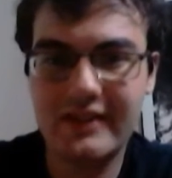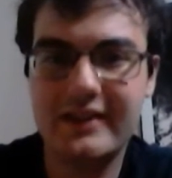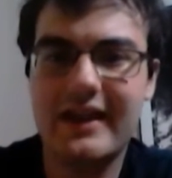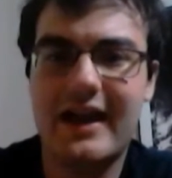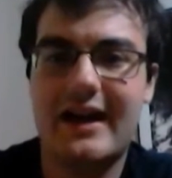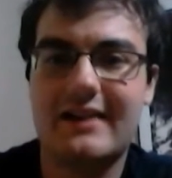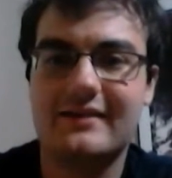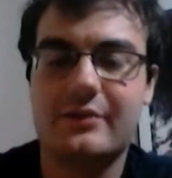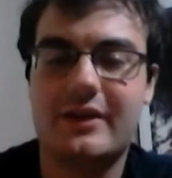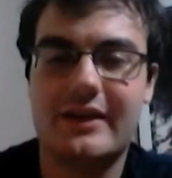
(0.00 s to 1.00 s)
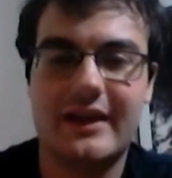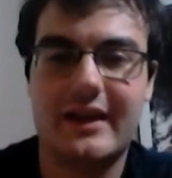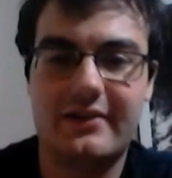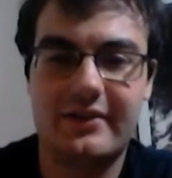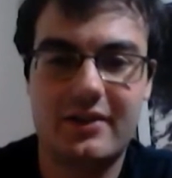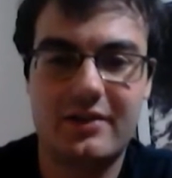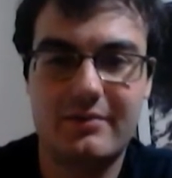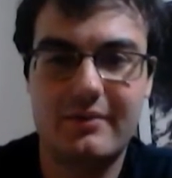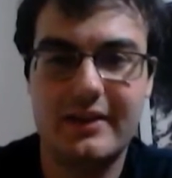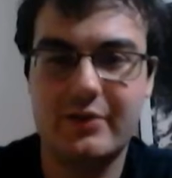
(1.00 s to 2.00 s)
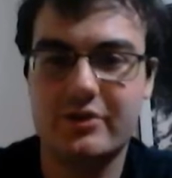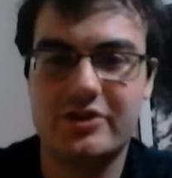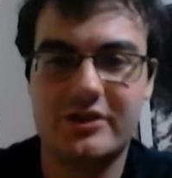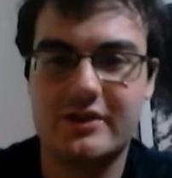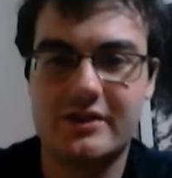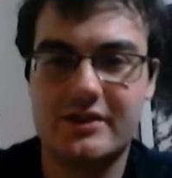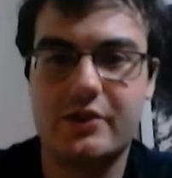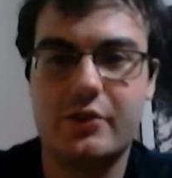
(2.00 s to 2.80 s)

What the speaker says: yeah, honestly, when I got there, it was just